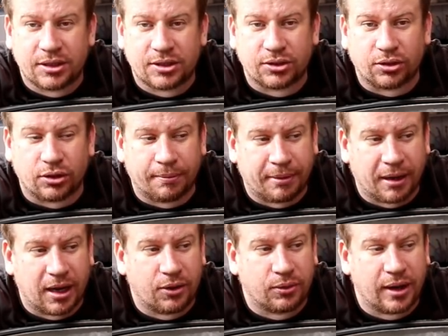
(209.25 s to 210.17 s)
sort of
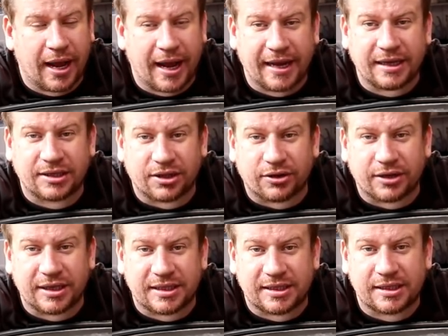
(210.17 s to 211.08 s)
below 8
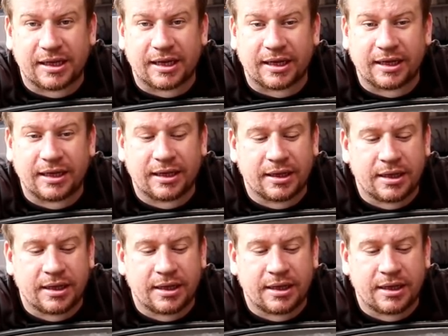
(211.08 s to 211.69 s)
degrees C